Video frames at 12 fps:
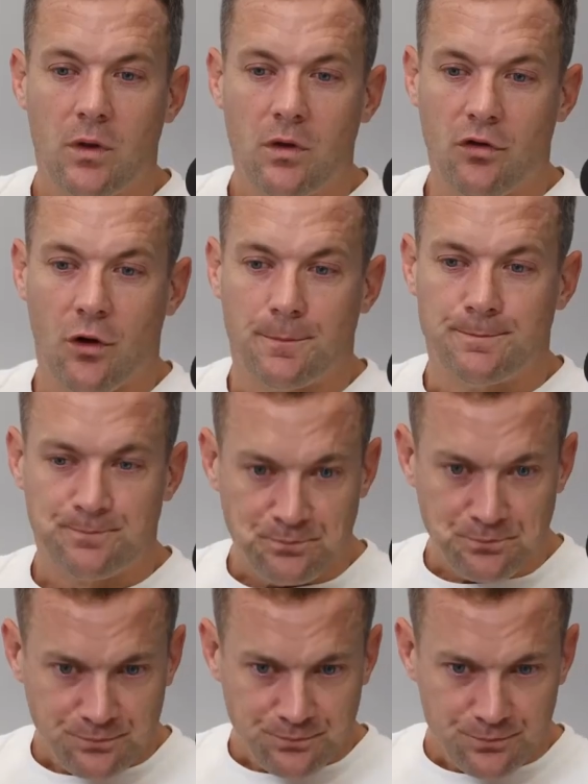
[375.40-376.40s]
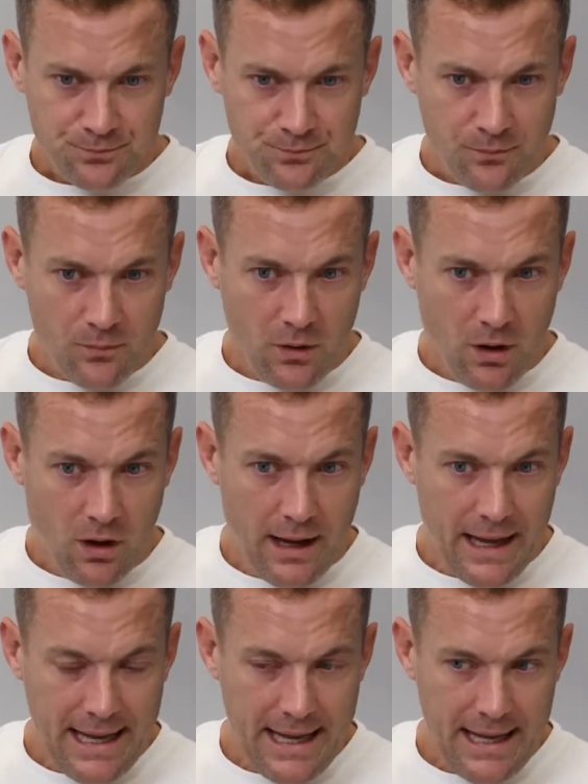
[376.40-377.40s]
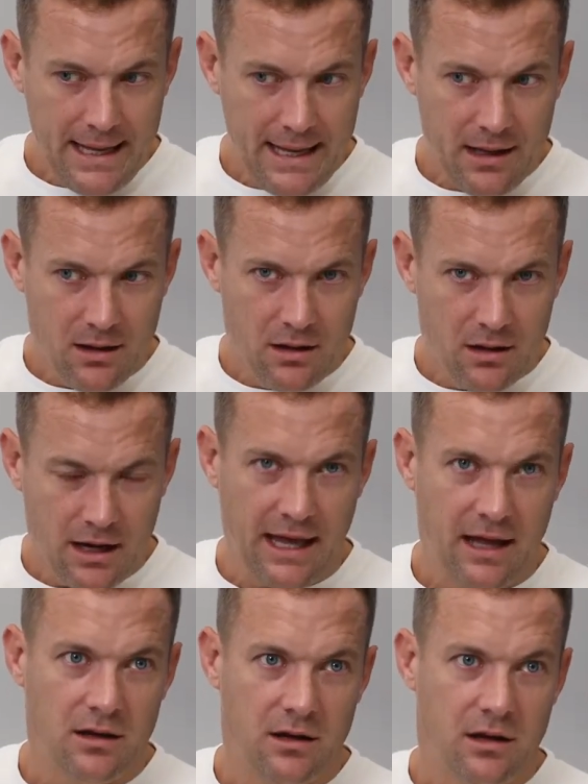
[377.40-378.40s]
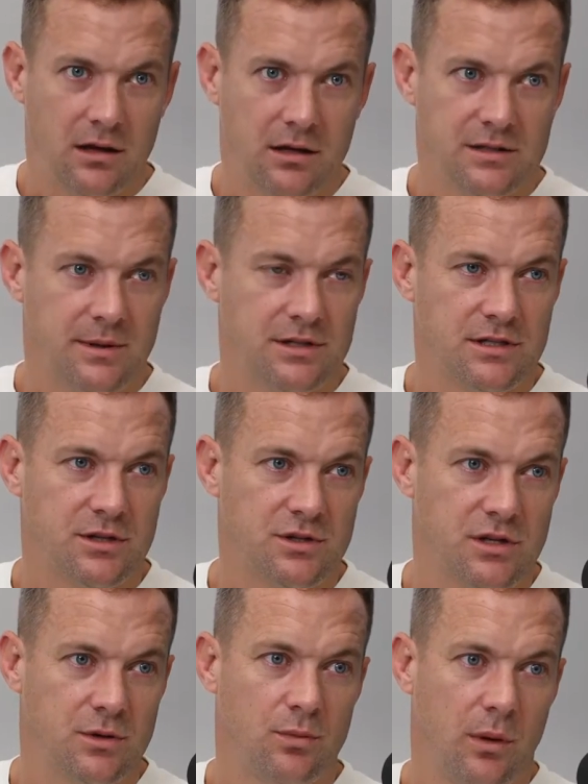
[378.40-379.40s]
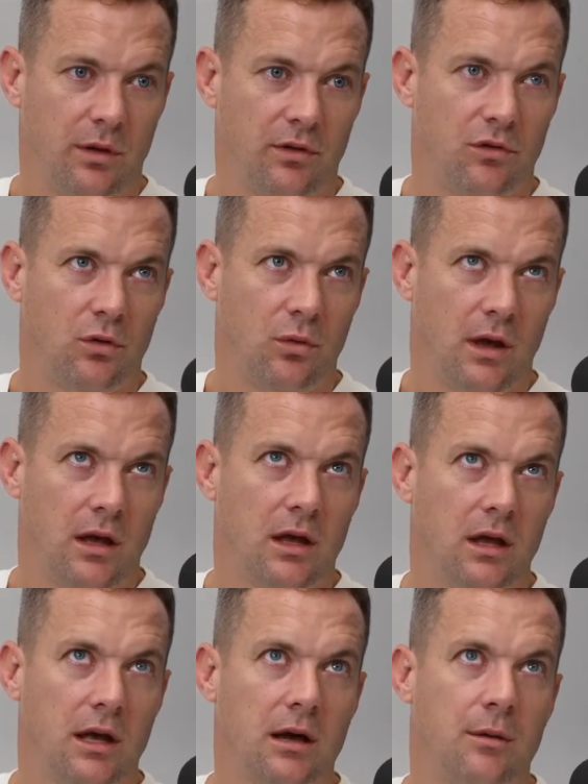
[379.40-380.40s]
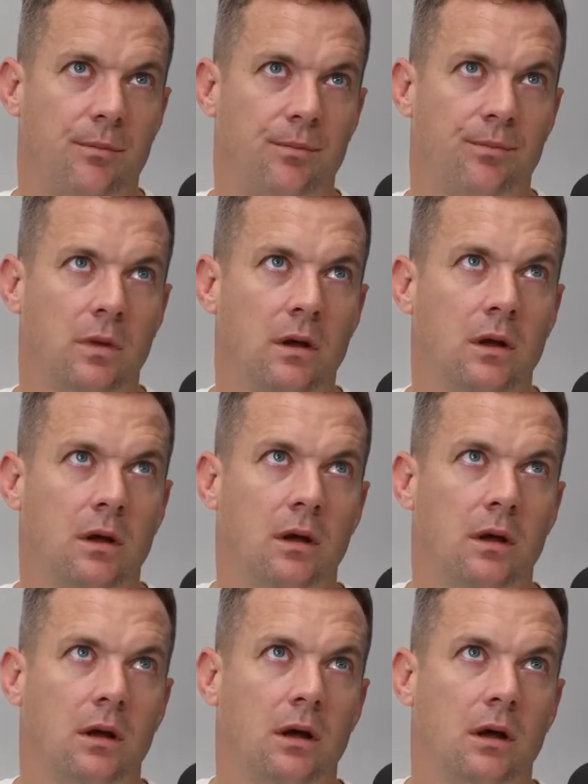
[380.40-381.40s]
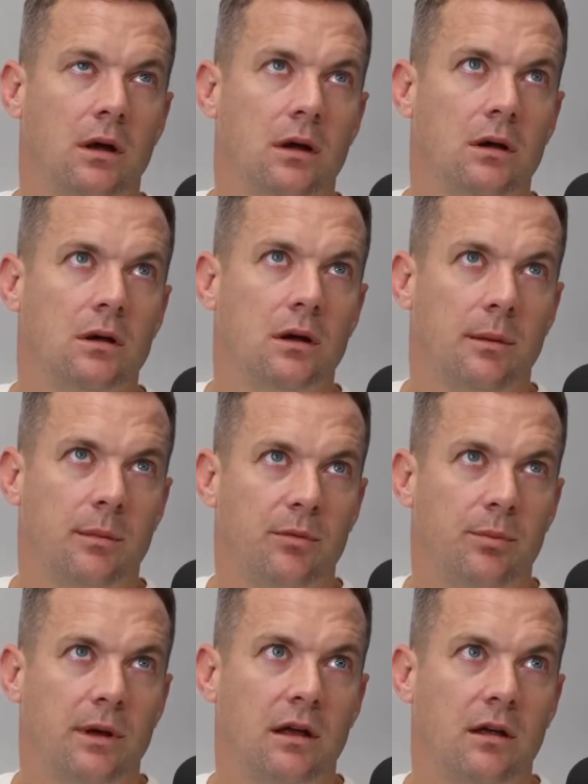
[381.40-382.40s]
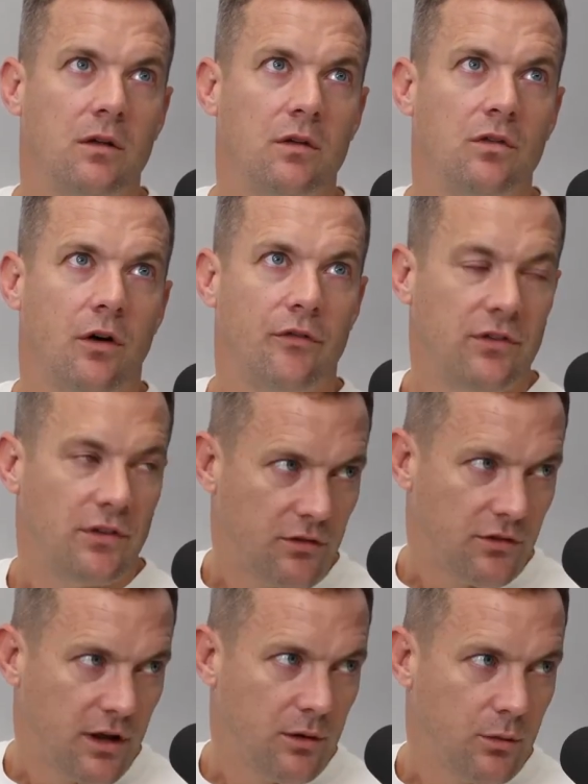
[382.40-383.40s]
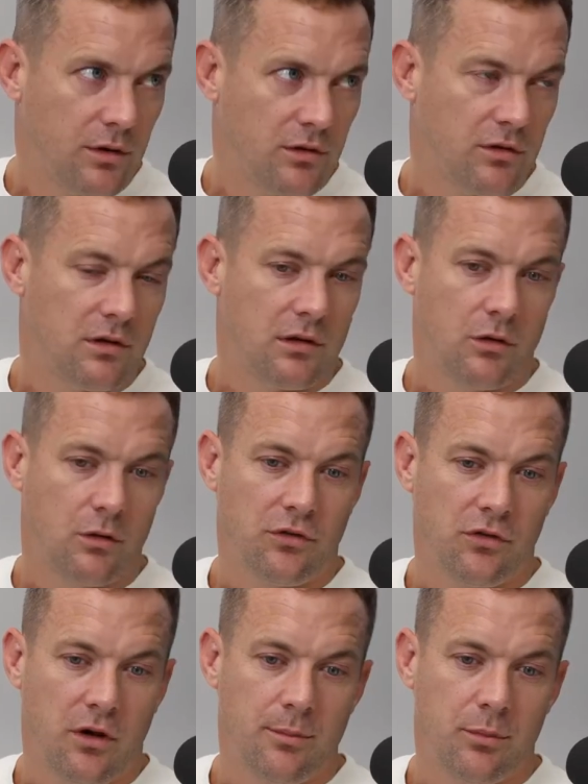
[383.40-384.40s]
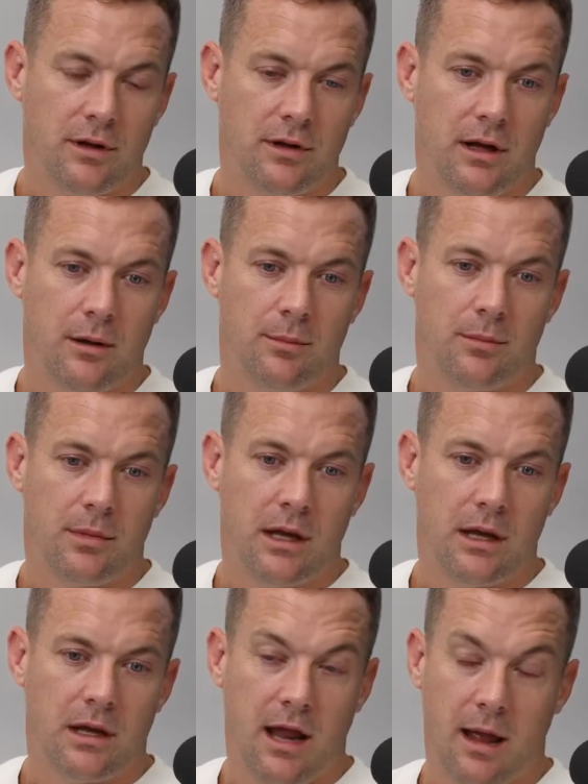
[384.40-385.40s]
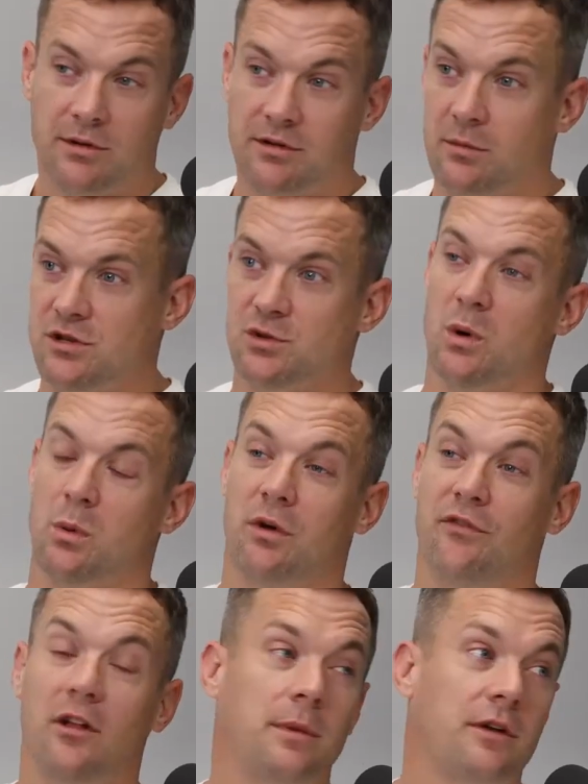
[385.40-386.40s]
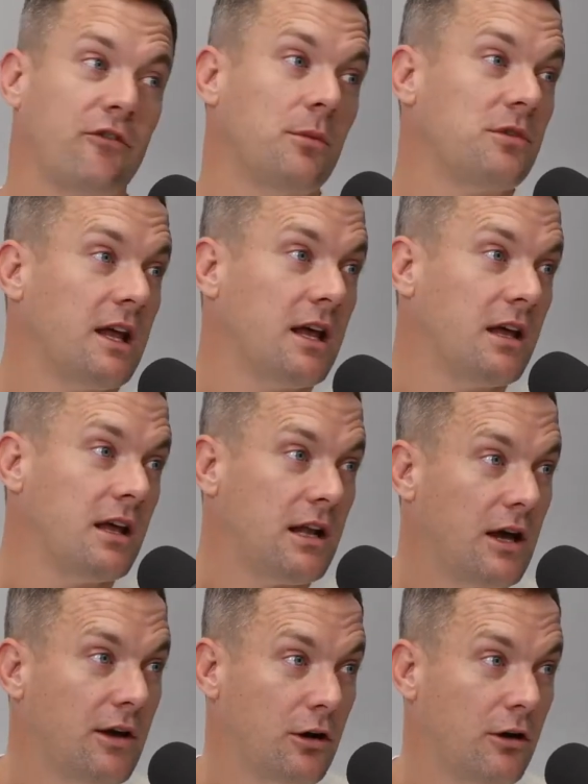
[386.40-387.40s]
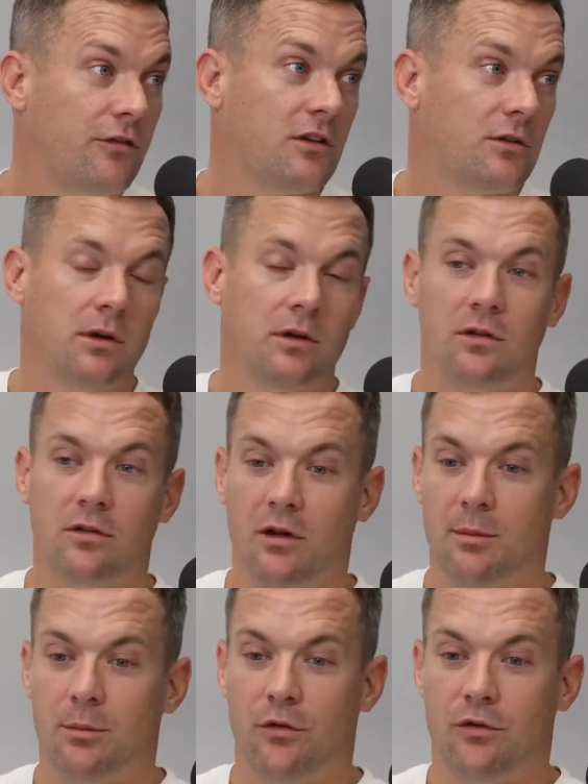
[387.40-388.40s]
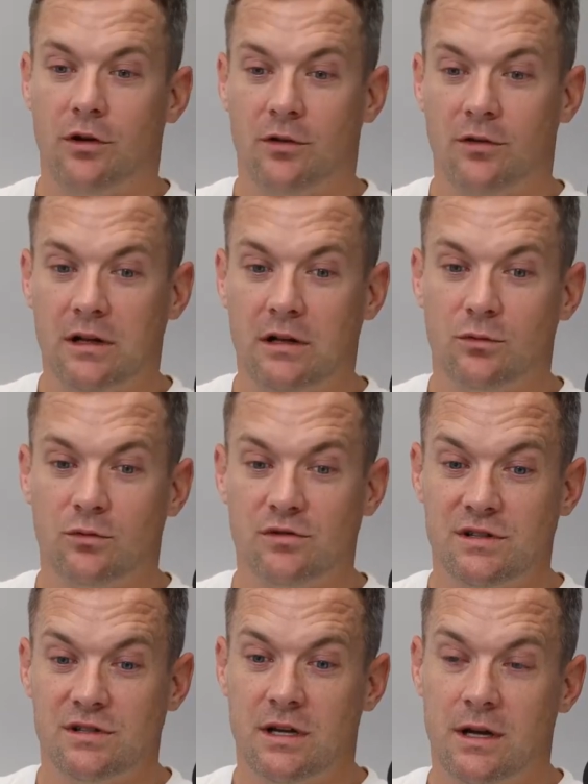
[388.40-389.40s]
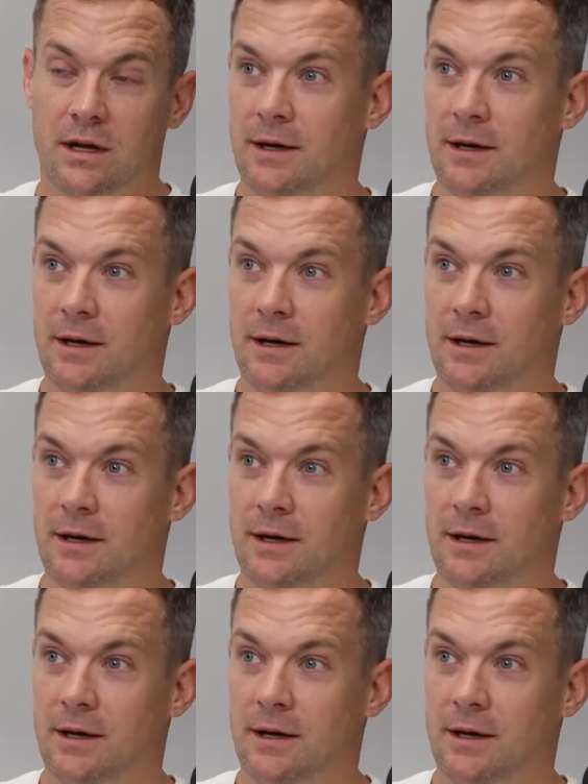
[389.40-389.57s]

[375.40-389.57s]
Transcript: so I had an experience. We went to an MSP's office yesterday. They're called SkyPoint here in Hamilton, which is where we're filming from today in our head office, because I'm over in New Zealand, which is